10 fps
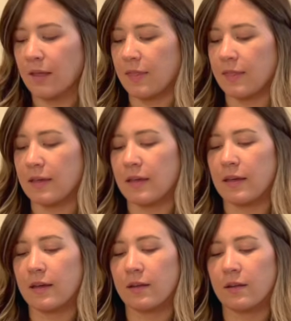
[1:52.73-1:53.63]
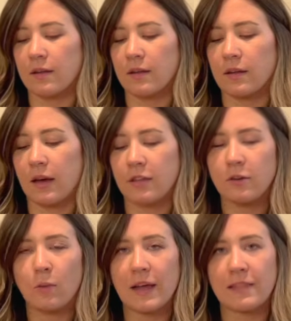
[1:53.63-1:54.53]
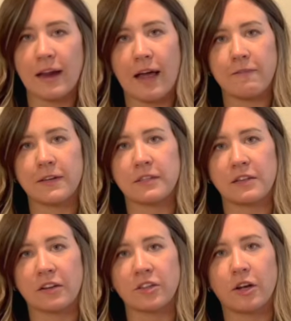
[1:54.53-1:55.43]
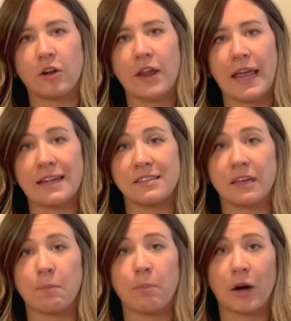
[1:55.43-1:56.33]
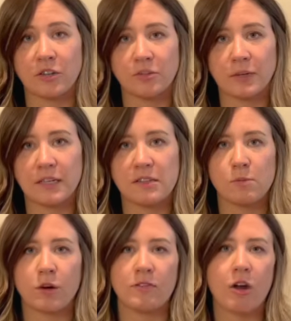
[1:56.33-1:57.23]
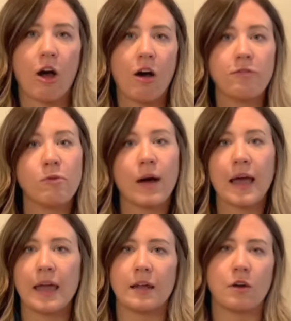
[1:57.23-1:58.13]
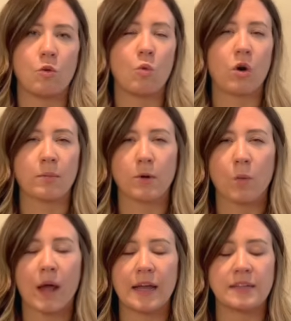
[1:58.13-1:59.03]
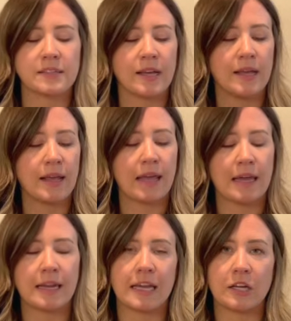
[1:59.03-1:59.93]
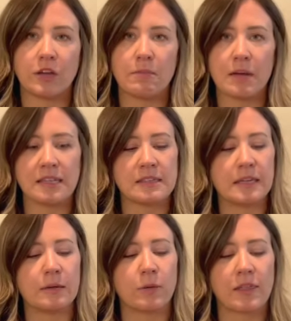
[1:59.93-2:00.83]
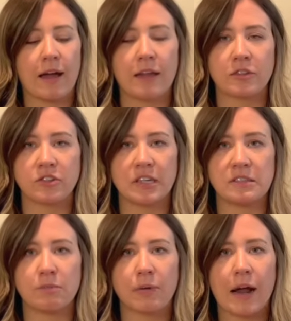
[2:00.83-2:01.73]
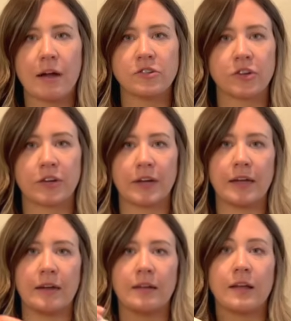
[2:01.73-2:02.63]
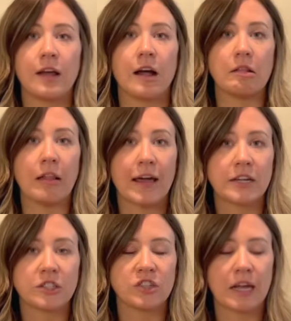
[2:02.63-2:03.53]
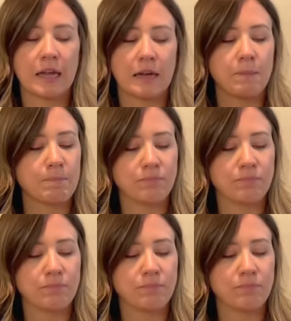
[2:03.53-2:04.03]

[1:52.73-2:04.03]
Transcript: The other white that I have here is actually called antique parchment. It's more of an off-white, a warmer white, and again, you can mix it in with either shades of brown to create a lighter shade.